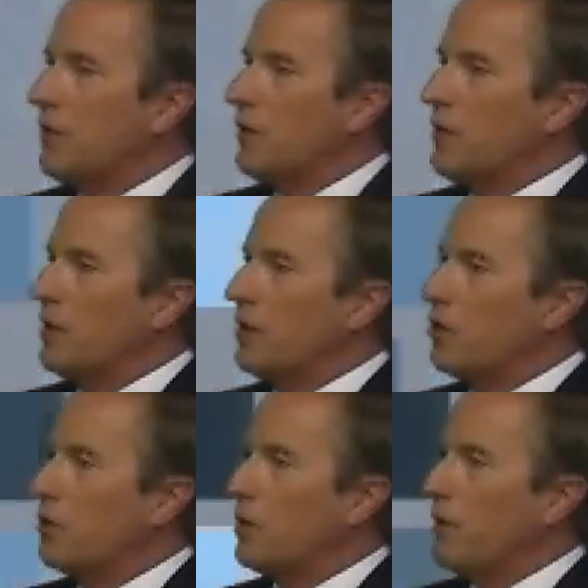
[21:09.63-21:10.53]
15 to
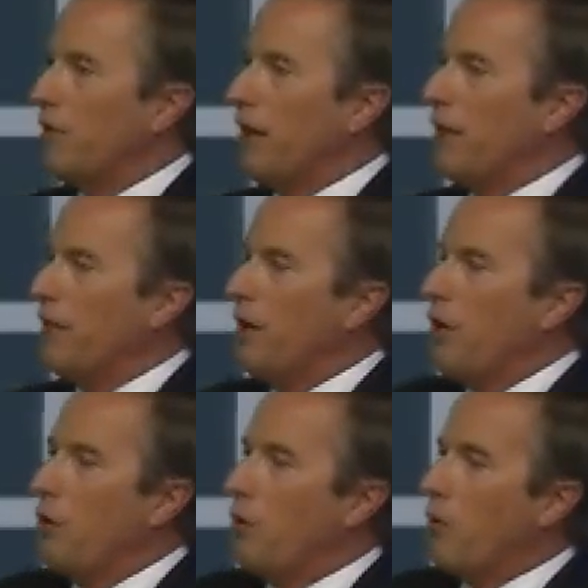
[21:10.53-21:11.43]
25.
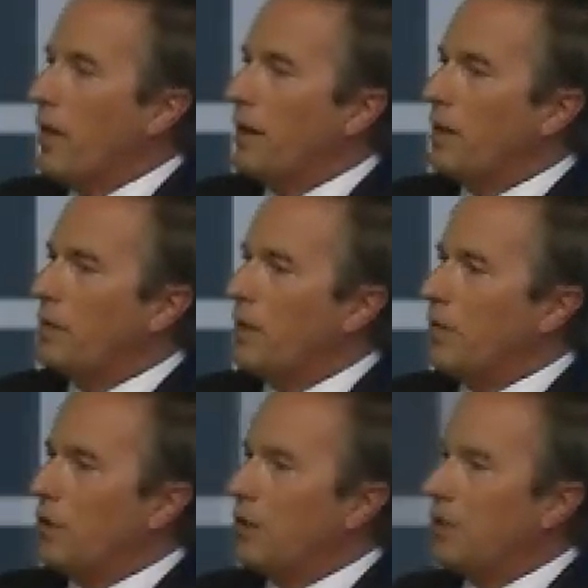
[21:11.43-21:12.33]
Wake up
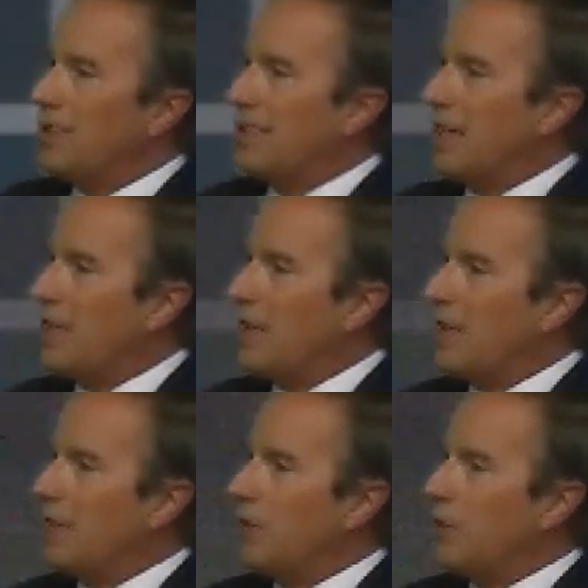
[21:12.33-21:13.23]
temperature
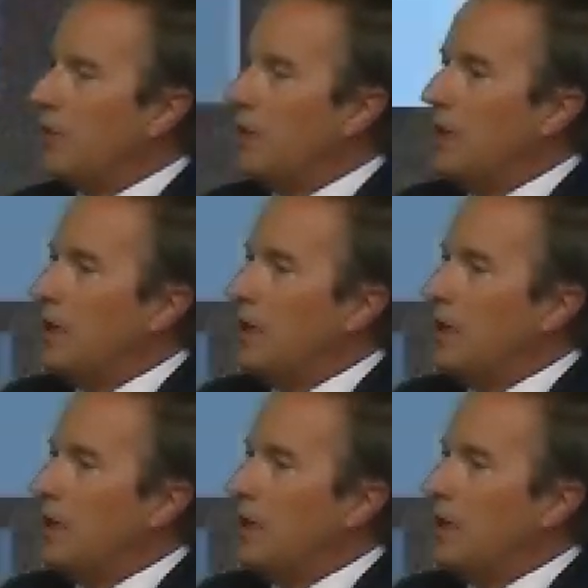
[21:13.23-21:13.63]
74,